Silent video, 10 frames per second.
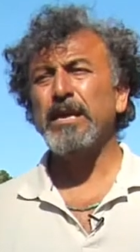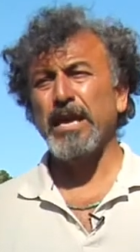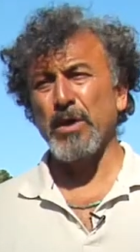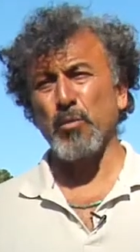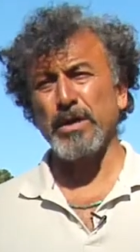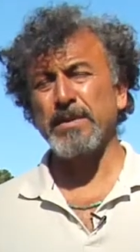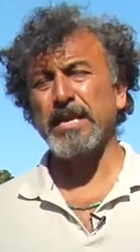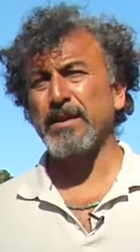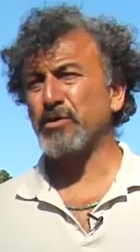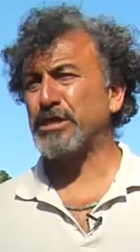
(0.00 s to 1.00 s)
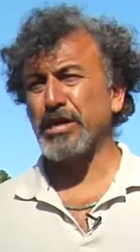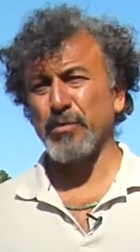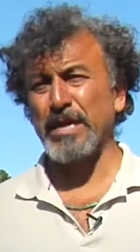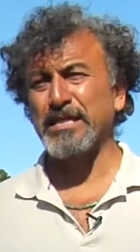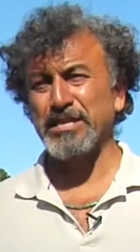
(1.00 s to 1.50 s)
It wouldn't
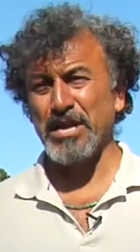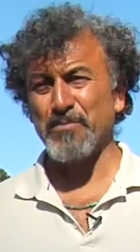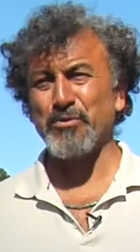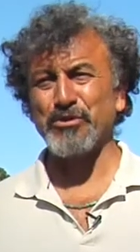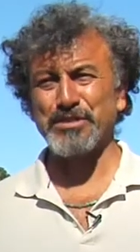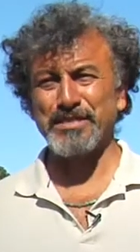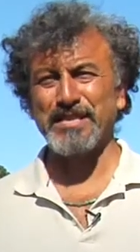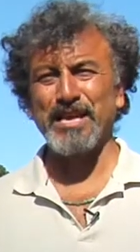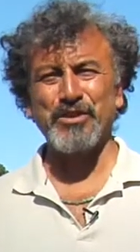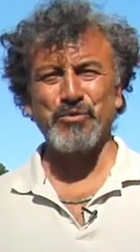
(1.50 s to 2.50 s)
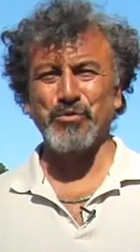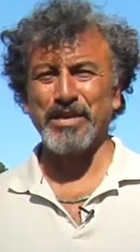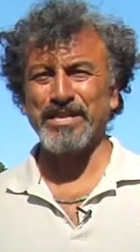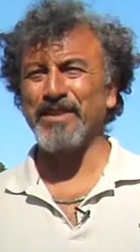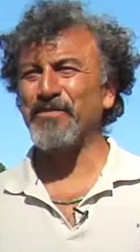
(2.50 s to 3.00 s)
generate the numbers that you
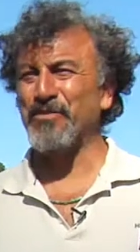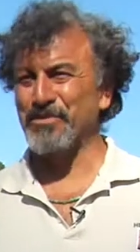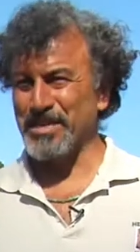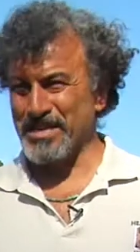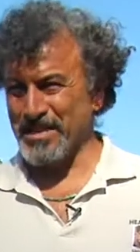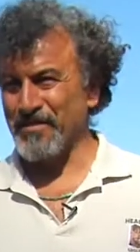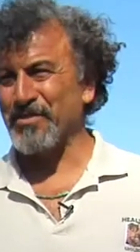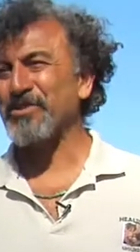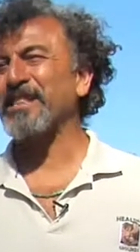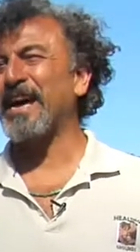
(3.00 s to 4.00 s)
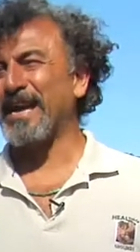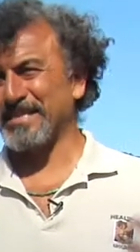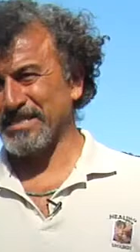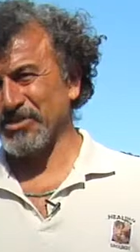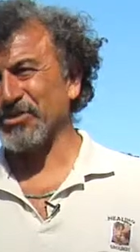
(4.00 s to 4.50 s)
would if you did if you
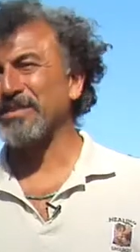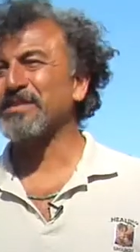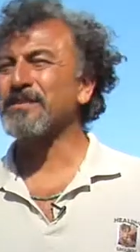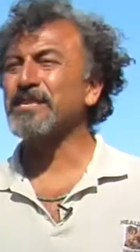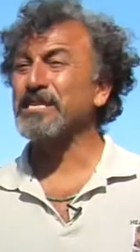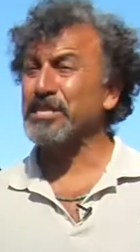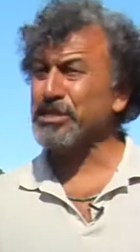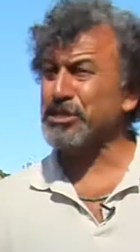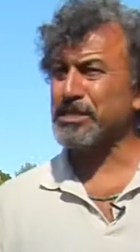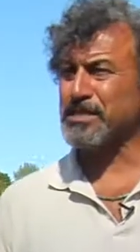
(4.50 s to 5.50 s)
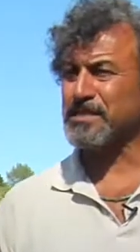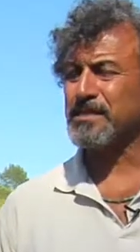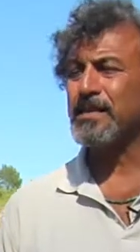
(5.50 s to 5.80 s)
utilize certain conditions.